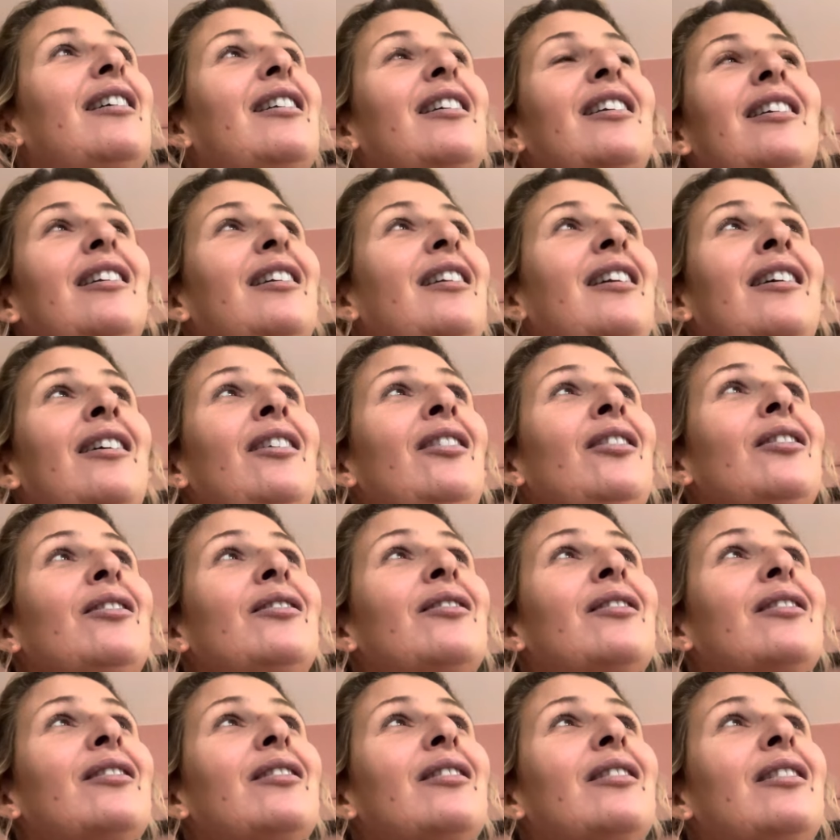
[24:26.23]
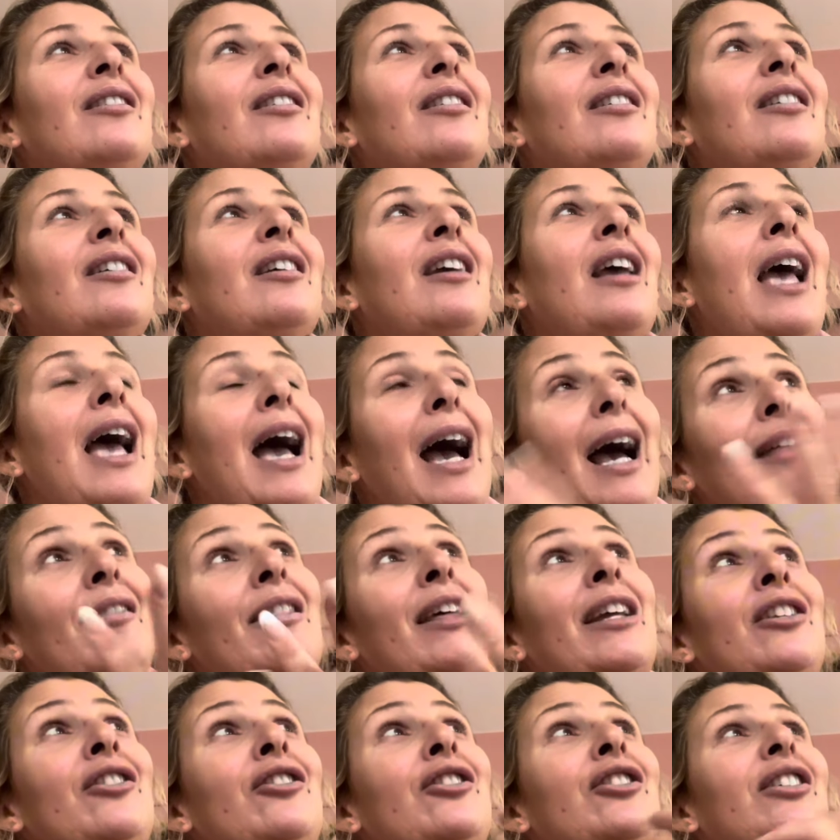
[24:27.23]
You know. And
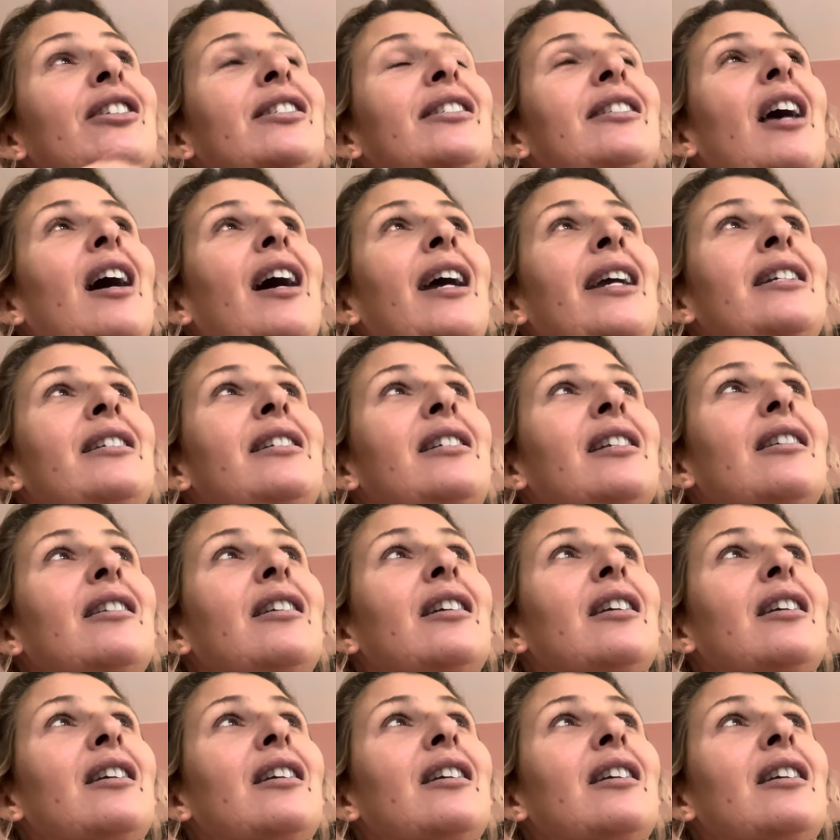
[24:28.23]
then you decide,